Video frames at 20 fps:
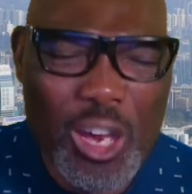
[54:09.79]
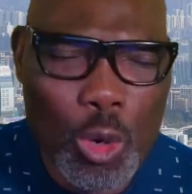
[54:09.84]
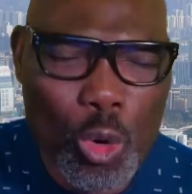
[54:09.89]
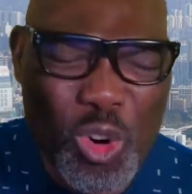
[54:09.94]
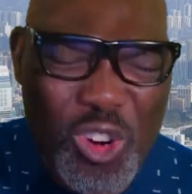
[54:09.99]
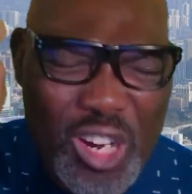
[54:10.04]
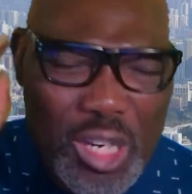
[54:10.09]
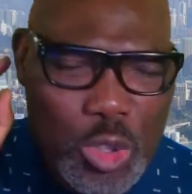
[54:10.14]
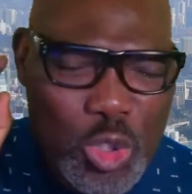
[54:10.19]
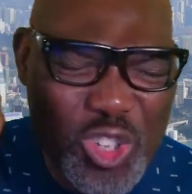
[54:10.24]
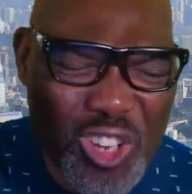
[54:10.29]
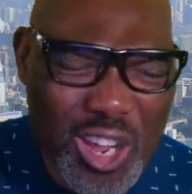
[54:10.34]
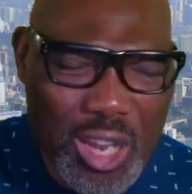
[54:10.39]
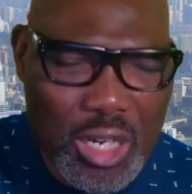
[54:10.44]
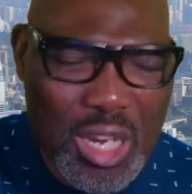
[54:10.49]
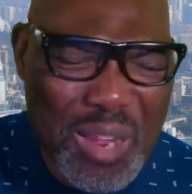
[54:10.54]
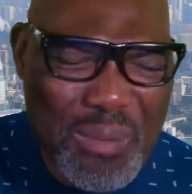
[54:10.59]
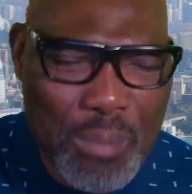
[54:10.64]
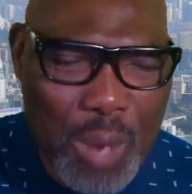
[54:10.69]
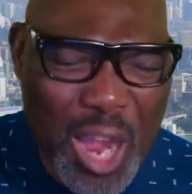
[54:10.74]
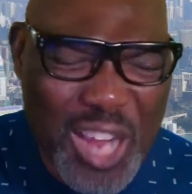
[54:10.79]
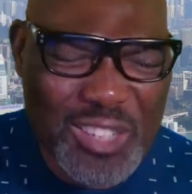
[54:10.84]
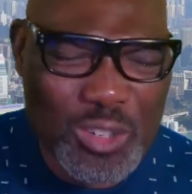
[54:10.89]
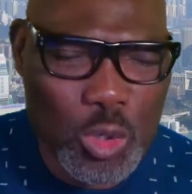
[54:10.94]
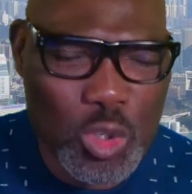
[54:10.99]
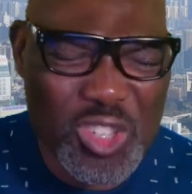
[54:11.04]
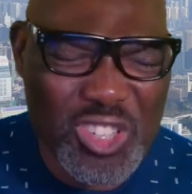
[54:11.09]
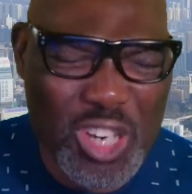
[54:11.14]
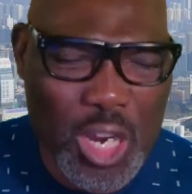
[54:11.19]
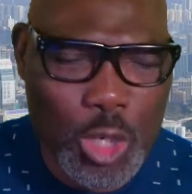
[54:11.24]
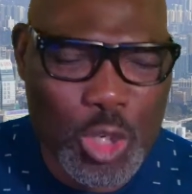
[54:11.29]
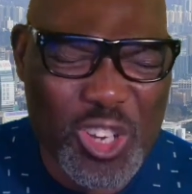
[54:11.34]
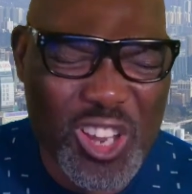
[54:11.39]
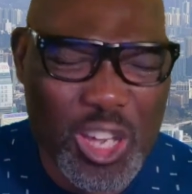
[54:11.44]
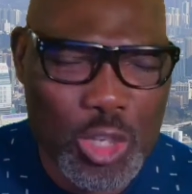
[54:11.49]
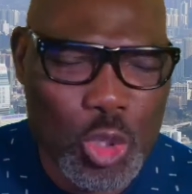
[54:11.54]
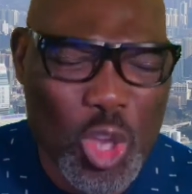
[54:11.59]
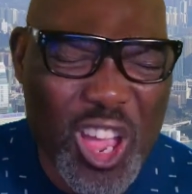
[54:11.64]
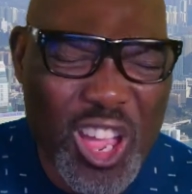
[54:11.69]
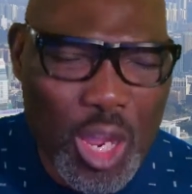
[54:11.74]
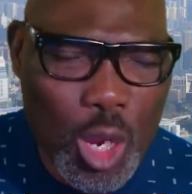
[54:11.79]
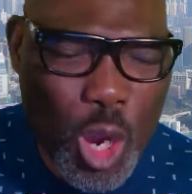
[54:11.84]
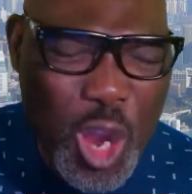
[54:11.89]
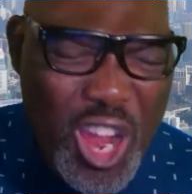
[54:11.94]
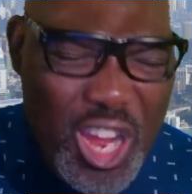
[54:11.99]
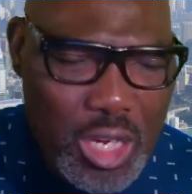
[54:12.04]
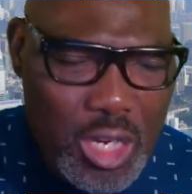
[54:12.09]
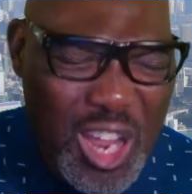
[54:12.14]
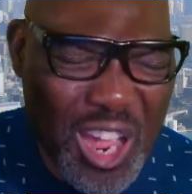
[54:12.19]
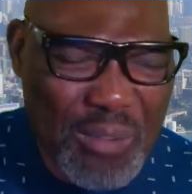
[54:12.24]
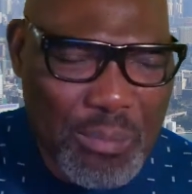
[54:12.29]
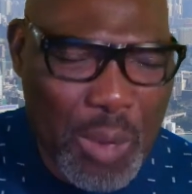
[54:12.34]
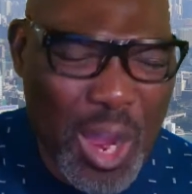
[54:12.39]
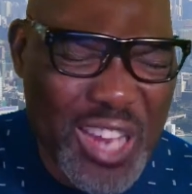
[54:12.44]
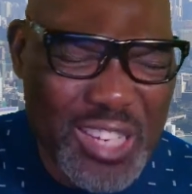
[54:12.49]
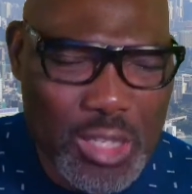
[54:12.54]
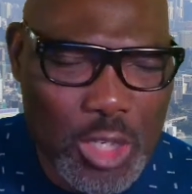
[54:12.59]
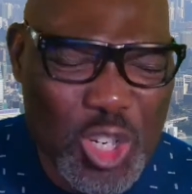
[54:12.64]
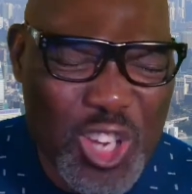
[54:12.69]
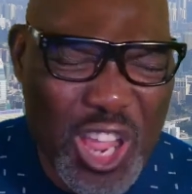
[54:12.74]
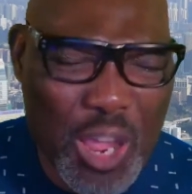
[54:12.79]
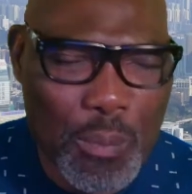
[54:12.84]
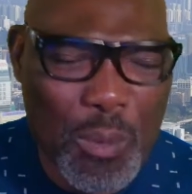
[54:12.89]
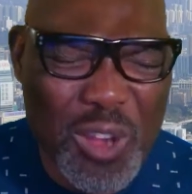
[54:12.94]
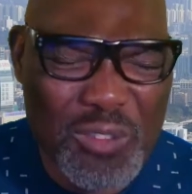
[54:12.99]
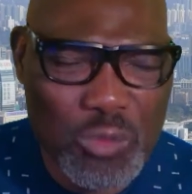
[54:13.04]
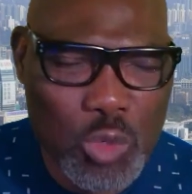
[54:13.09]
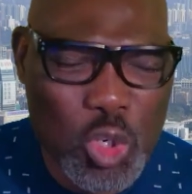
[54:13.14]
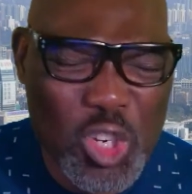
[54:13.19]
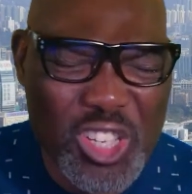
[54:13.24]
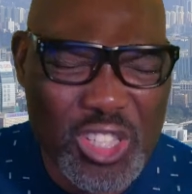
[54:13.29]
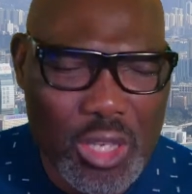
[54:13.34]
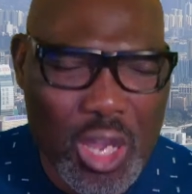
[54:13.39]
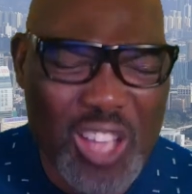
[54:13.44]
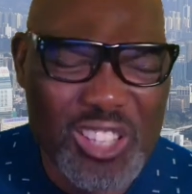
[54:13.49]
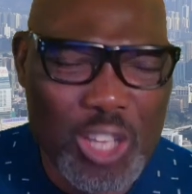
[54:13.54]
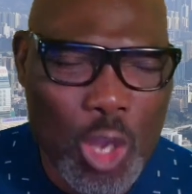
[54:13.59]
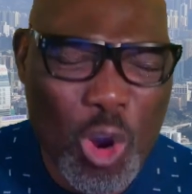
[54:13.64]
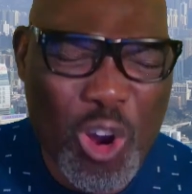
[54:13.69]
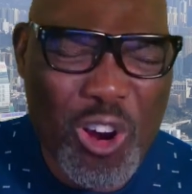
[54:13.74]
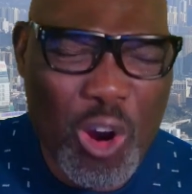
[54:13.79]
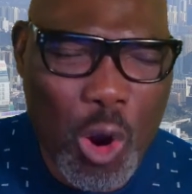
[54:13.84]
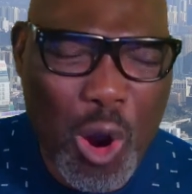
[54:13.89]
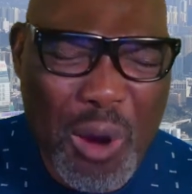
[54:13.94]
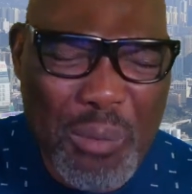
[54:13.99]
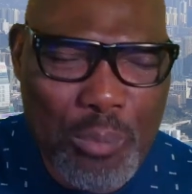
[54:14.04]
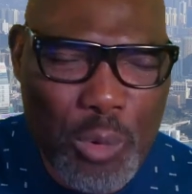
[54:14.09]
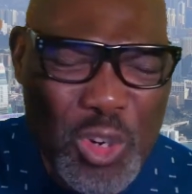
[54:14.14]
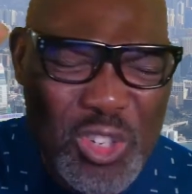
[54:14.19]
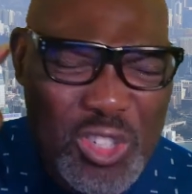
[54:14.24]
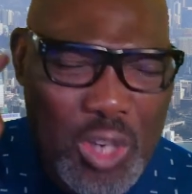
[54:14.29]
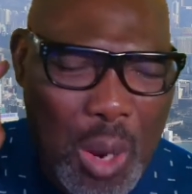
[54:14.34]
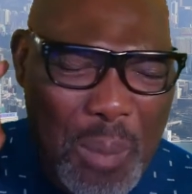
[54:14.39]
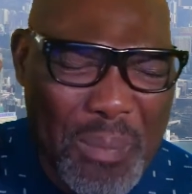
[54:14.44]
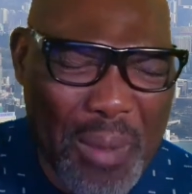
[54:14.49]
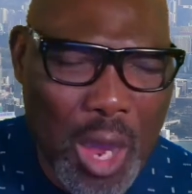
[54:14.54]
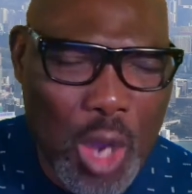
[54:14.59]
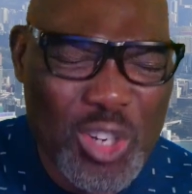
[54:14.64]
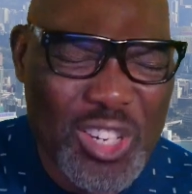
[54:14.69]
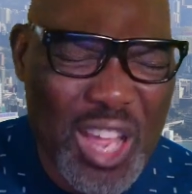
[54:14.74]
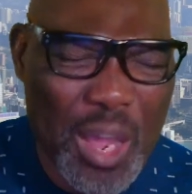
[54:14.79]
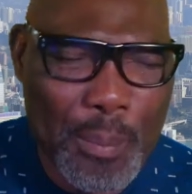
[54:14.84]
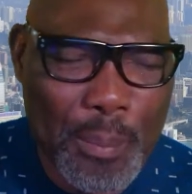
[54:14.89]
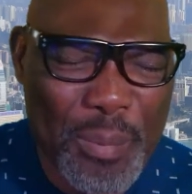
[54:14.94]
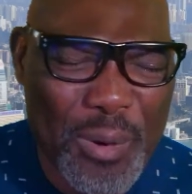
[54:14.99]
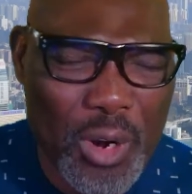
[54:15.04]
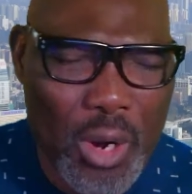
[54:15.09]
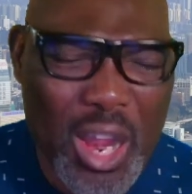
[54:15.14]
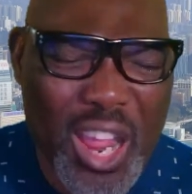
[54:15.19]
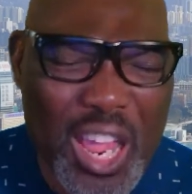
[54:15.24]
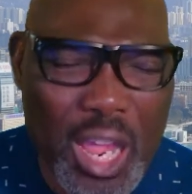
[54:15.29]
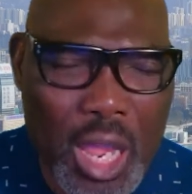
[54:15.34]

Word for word: Return it back to senders in the mighty name of Jesus. Open your mouth and pray